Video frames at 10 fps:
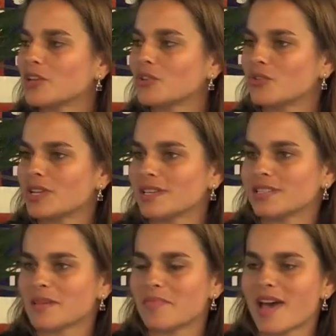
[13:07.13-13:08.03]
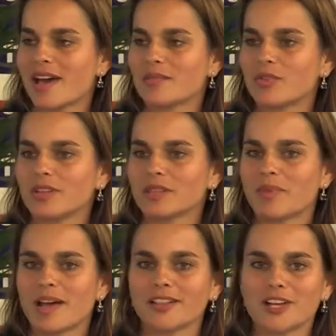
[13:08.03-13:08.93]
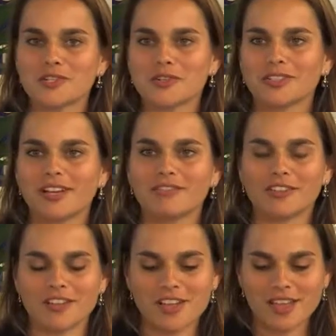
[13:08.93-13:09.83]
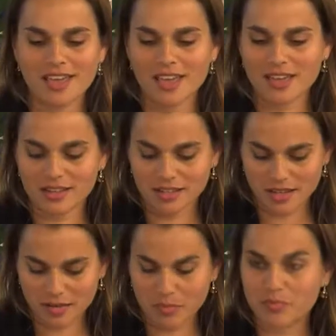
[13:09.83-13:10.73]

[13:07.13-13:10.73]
who is compatible at the biological level, and uh,